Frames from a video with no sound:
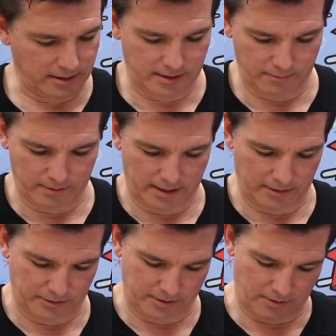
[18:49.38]
see what
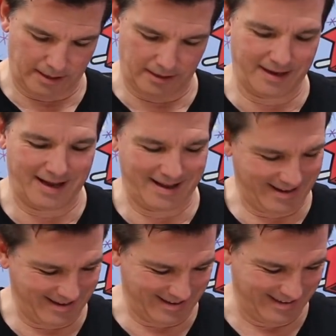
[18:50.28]
else. Oh, I love
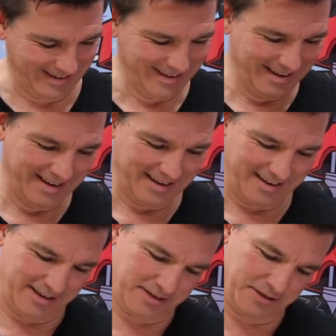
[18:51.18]

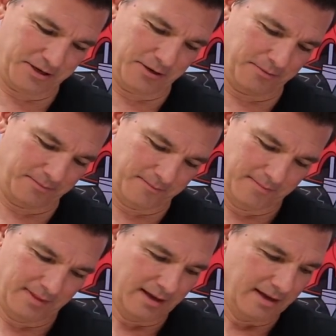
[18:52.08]
this is cute.
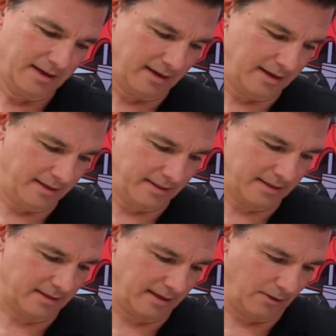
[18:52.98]

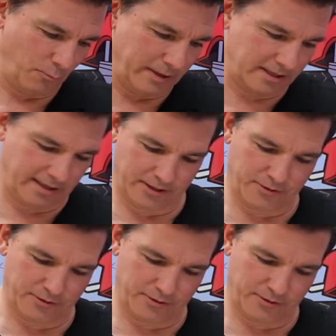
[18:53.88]
This little whistling